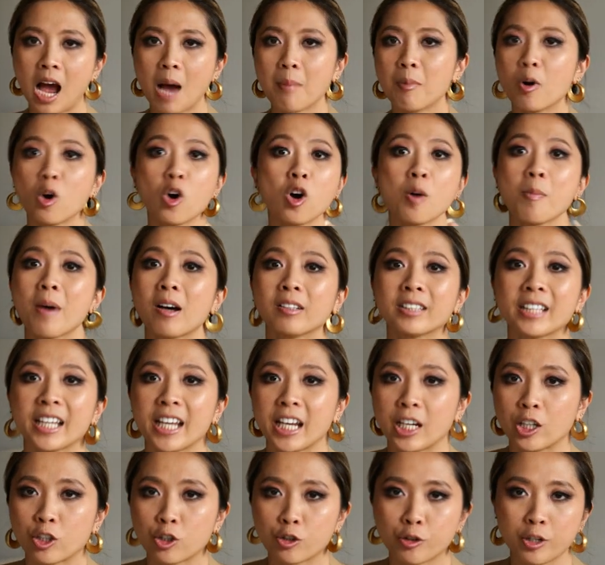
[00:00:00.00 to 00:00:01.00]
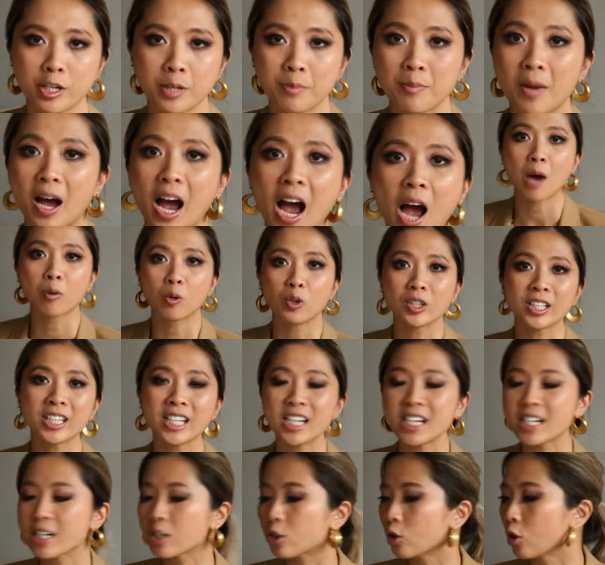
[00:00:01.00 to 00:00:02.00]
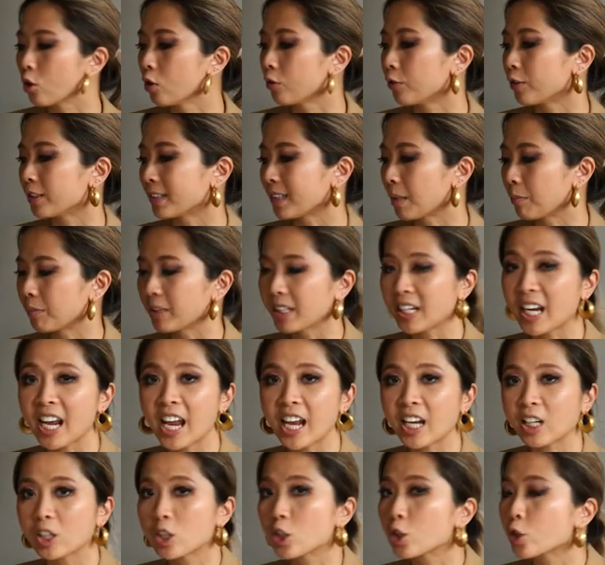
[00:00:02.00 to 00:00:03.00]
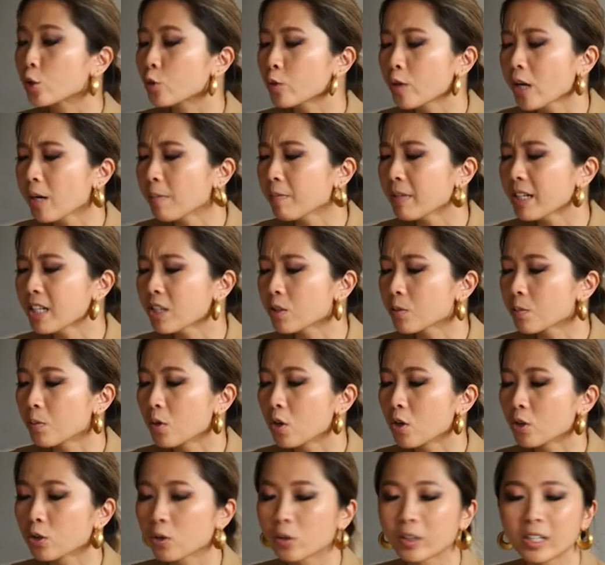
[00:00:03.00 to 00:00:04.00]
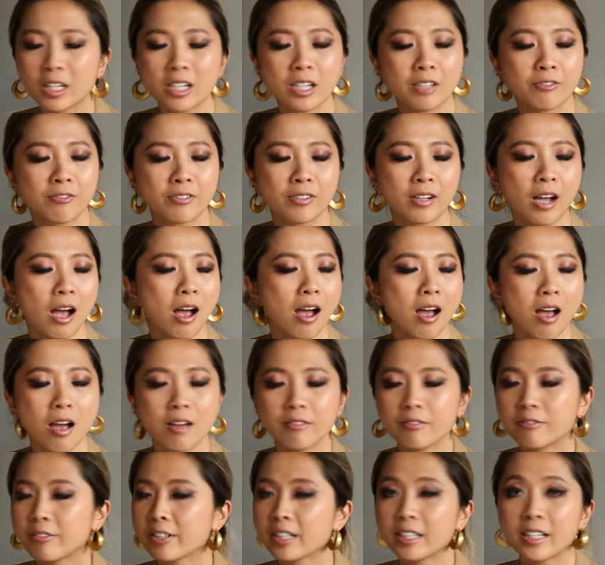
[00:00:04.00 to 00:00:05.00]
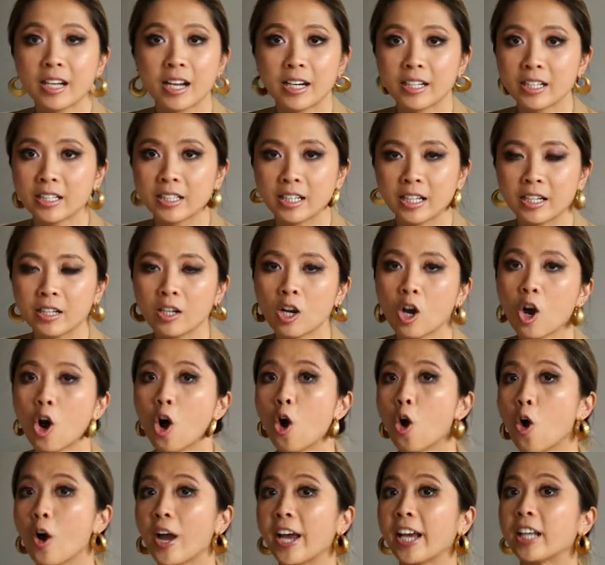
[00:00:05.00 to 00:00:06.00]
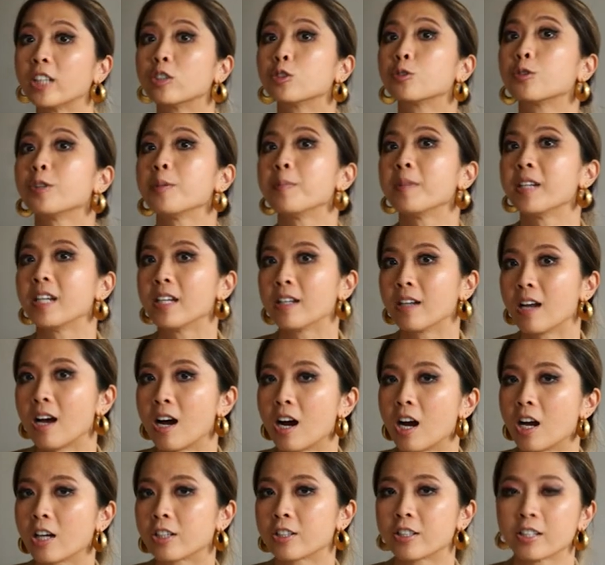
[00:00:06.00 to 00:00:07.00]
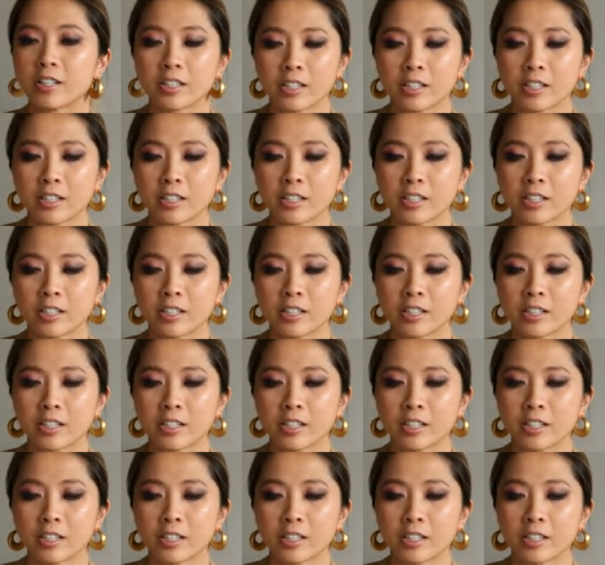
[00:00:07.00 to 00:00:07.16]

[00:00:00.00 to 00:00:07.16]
I'm all about the extreme. I will either go for something extremely small so that it can't fit anything, or extremely large.